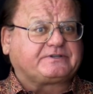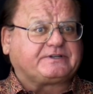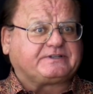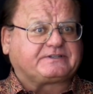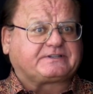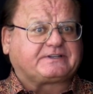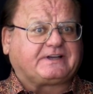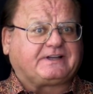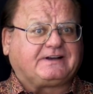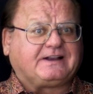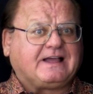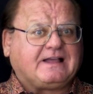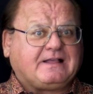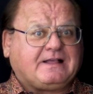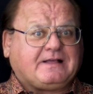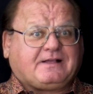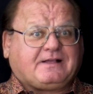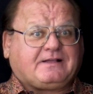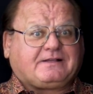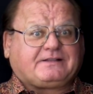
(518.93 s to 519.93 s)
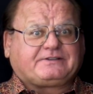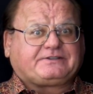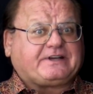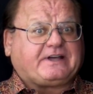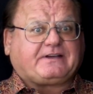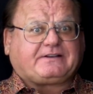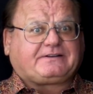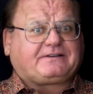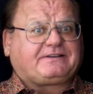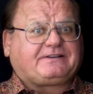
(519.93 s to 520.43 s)
She said
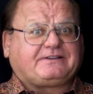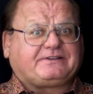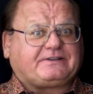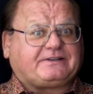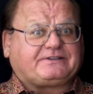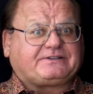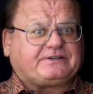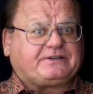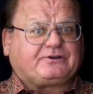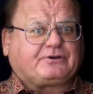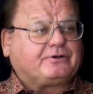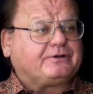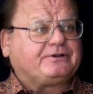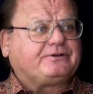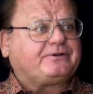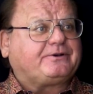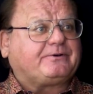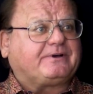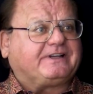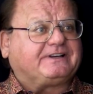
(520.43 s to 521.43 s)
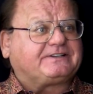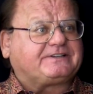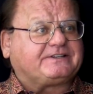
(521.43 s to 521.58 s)
she couldn't do it.